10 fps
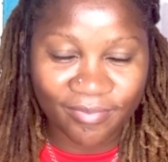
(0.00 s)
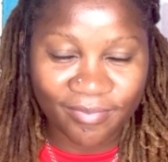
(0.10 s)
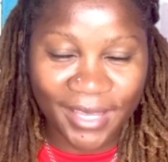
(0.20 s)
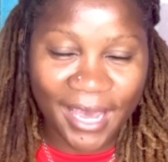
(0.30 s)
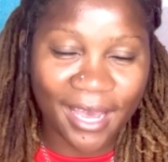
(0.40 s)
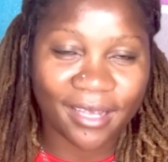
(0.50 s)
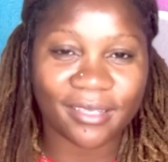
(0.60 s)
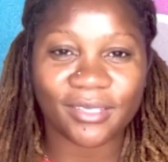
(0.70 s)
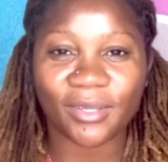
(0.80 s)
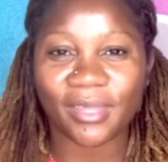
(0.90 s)
Yeah,
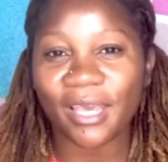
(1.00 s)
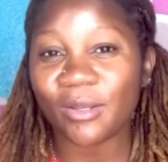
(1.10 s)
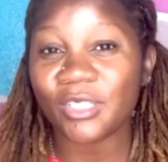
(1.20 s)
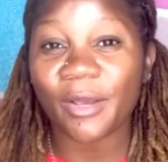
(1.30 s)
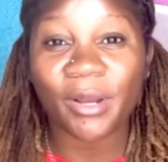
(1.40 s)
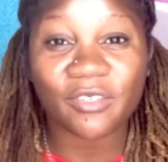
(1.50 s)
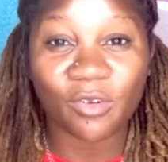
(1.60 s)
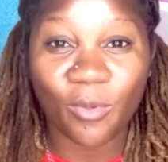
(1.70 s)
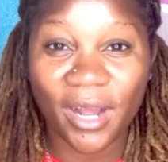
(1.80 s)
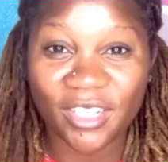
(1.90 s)
so thank you so much for
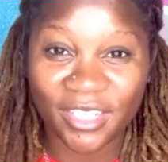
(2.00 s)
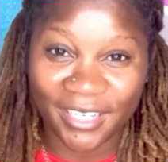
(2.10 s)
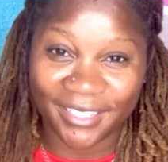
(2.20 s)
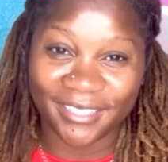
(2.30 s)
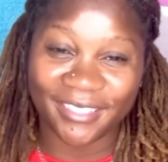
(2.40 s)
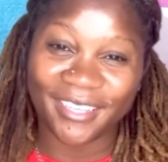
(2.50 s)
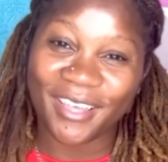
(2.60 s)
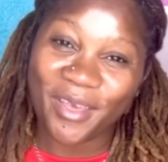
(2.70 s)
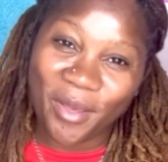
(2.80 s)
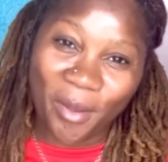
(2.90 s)
watching.
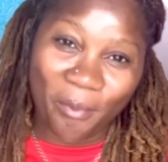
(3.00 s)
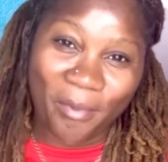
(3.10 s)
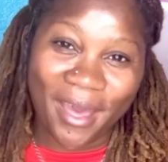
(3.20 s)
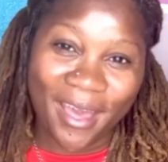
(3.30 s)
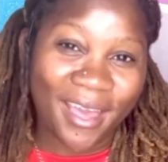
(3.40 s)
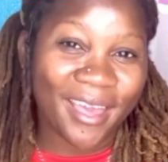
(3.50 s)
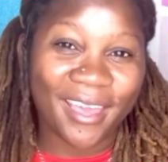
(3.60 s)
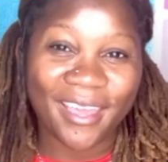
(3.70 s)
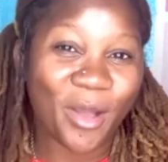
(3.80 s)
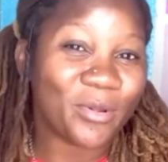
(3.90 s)

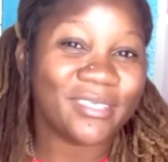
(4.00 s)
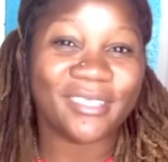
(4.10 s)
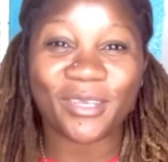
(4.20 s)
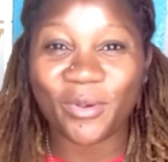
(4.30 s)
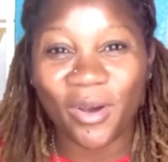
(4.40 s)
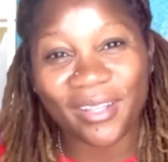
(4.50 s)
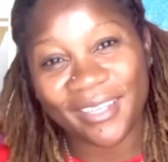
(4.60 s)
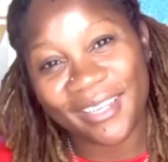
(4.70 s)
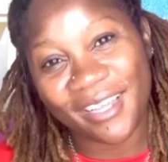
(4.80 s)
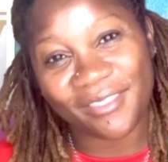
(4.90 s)
Bye. I will see you all in
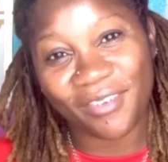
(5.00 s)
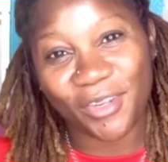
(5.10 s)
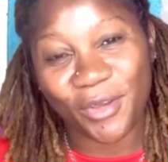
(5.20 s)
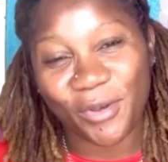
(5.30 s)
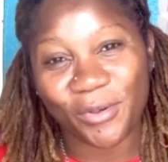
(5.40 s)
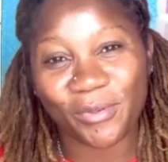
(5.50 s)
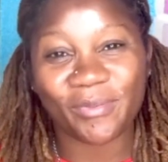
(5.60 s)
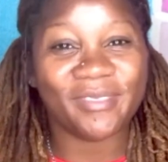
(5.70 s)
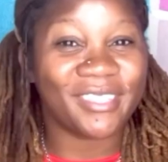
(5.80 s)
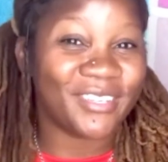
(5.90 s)
the next video.
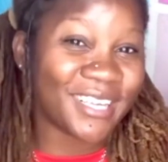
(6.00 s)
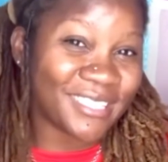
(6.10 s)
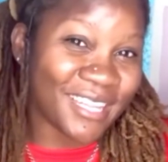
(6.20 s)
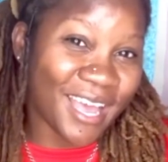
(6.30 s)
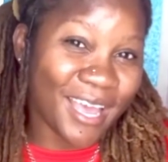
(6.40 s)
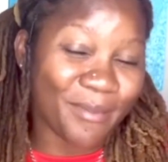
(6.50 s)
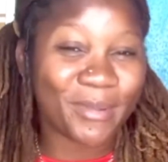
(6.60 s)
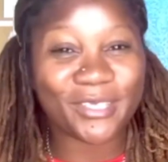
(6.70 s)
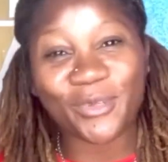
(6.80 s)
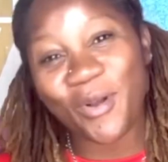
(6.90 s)
See you next time.
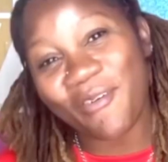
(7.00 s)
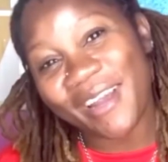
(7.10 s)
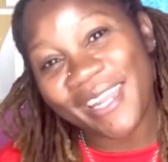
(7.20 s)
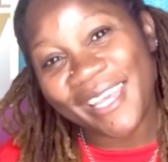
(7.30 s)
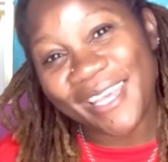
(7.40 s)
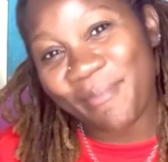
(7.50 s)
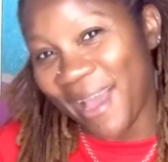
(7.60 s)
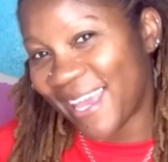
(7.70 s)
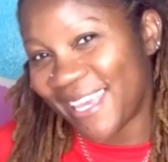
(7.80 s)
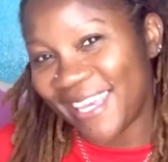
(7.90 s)
Miss you already.
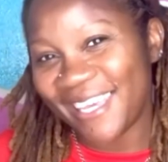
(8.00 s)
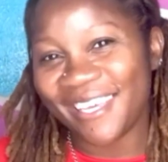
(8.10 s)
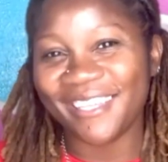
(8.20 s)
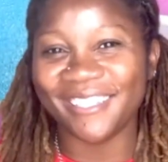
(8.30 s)
Bye.